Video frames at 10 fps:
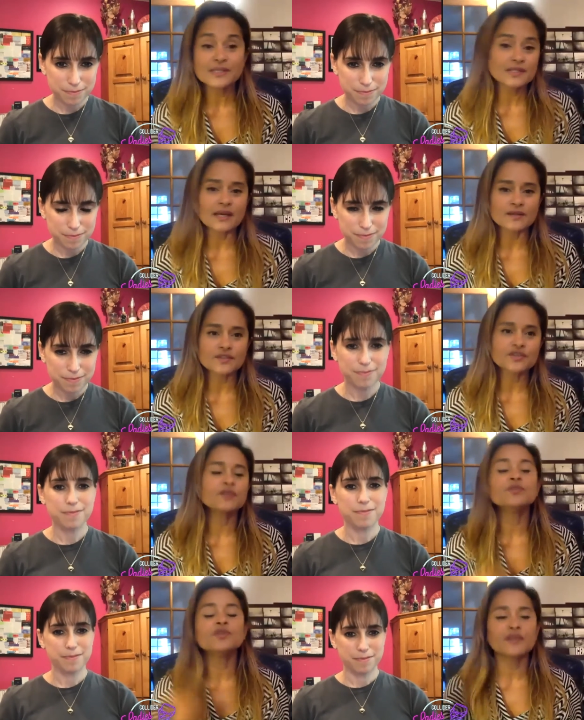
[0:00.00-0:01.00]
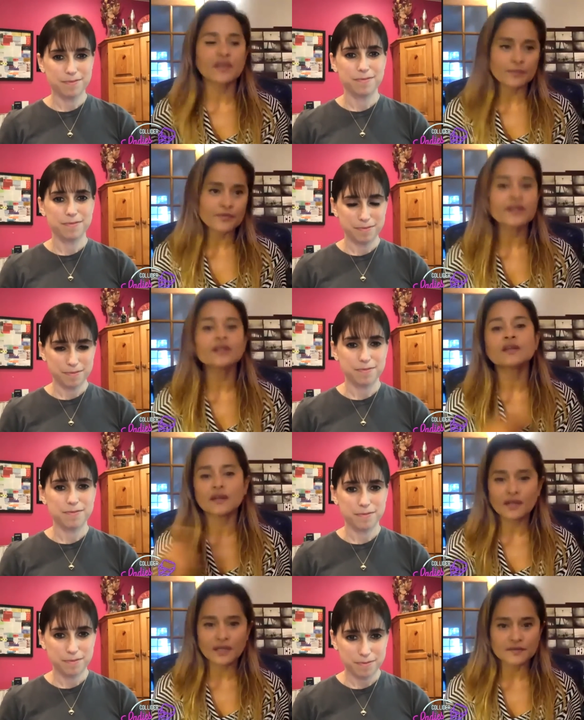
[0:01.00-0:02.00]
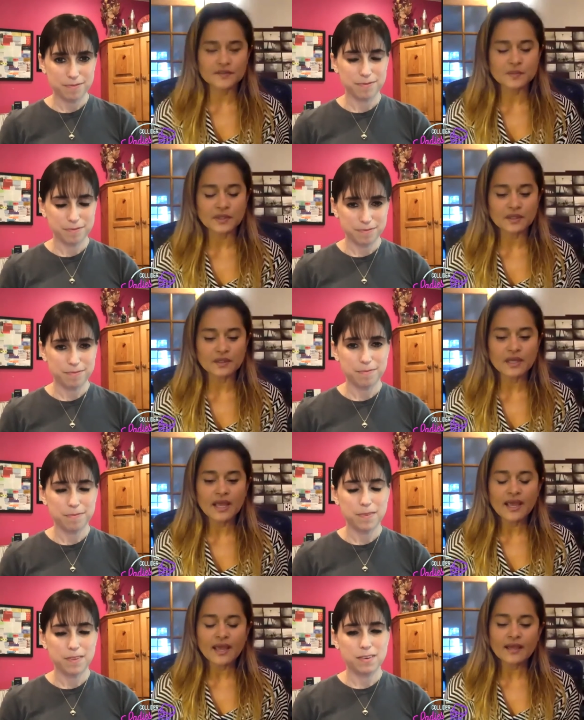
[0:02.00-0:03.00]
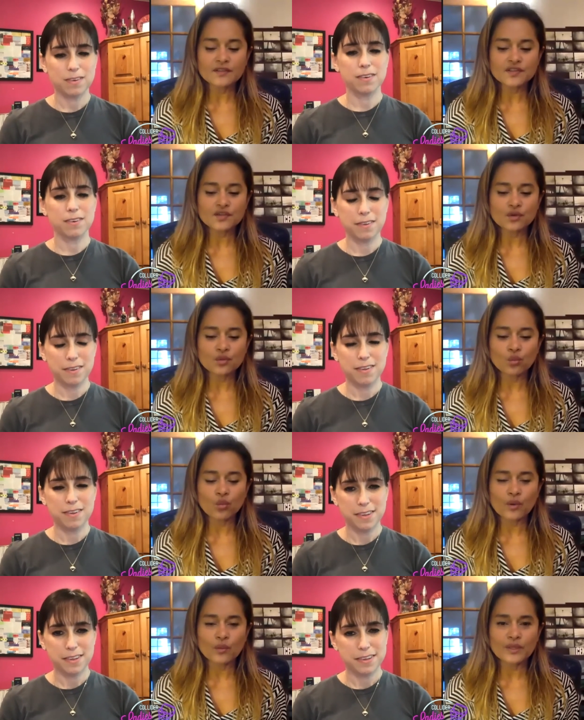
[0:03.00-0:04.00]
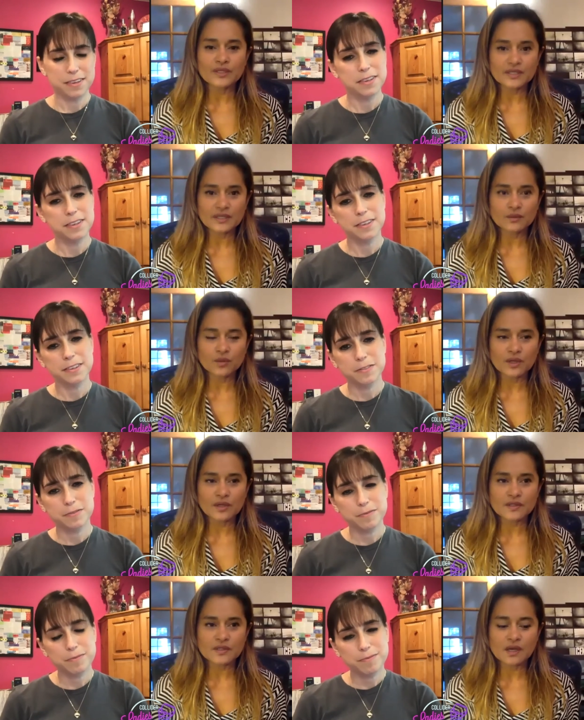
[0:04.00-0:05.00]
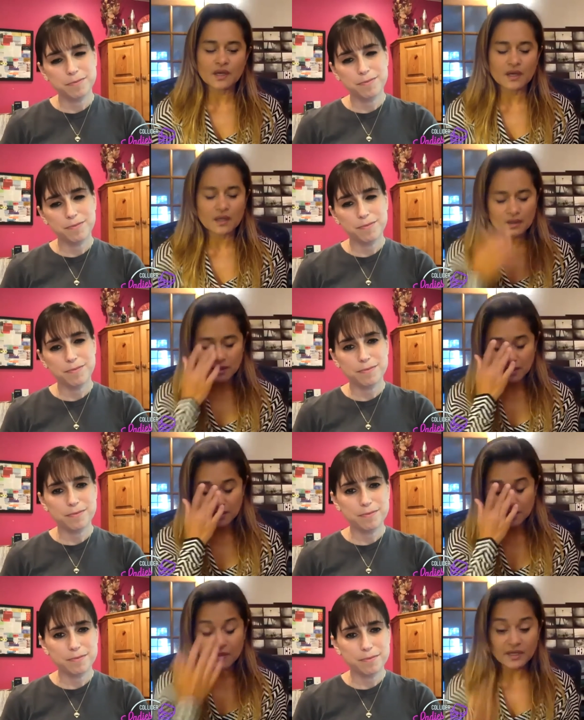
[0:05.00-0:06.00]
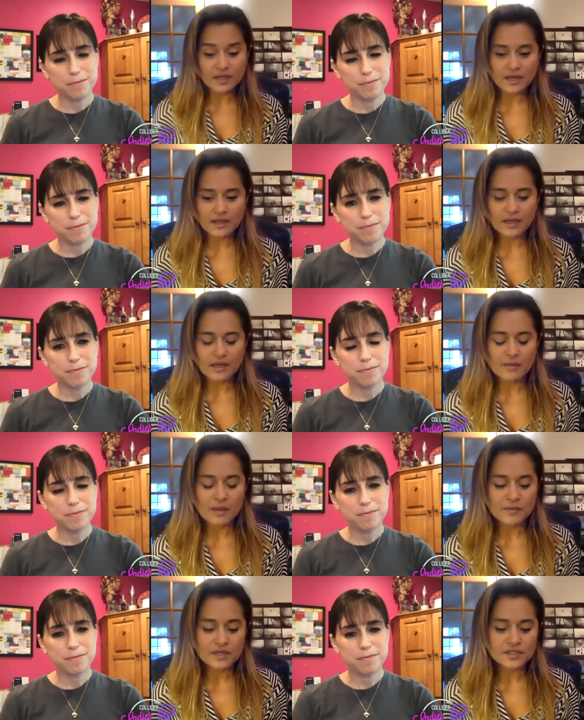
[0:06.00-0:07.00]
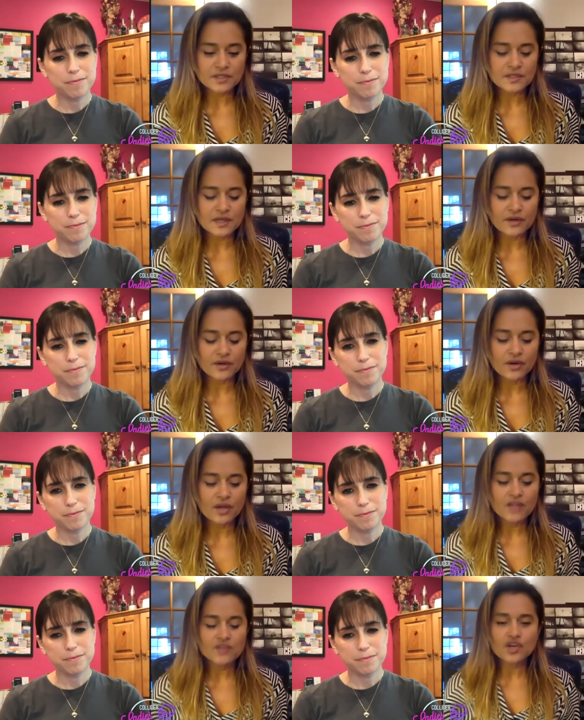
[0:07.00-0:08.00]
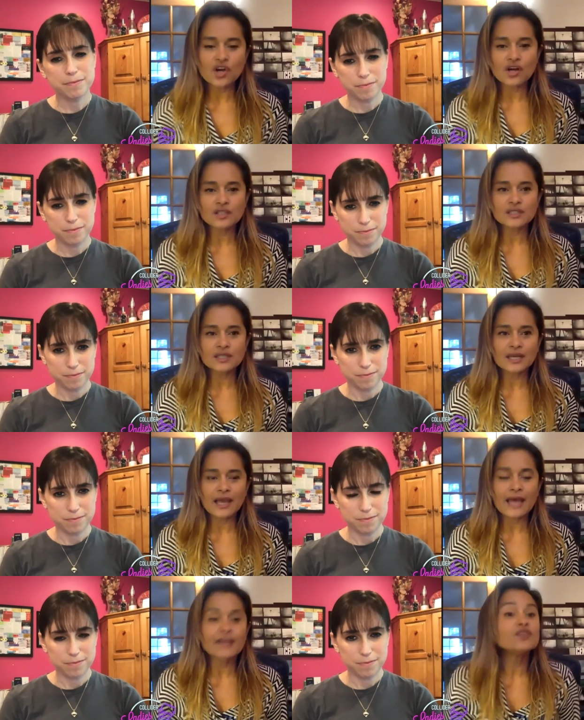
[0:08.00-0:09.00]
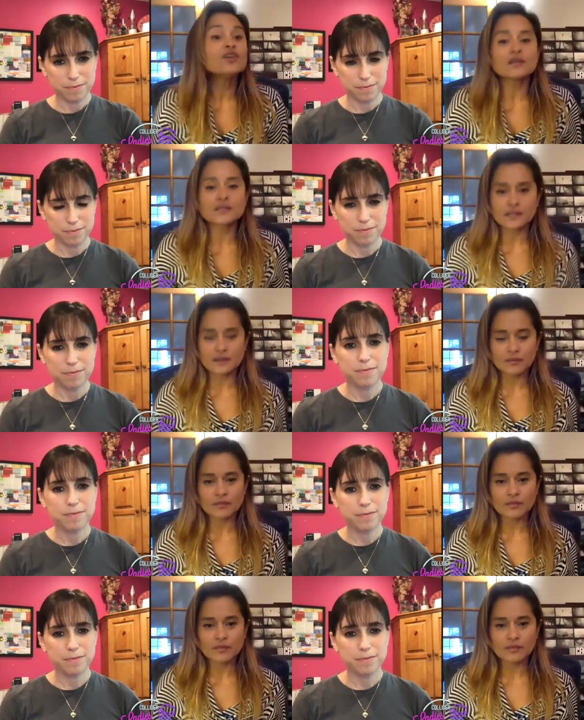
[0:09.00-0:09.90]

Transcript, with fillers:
Speaker 1: a set, so you're moving at breakneck kind of speed. And so what we did was the DP and I and my production designer talked ad nauseum,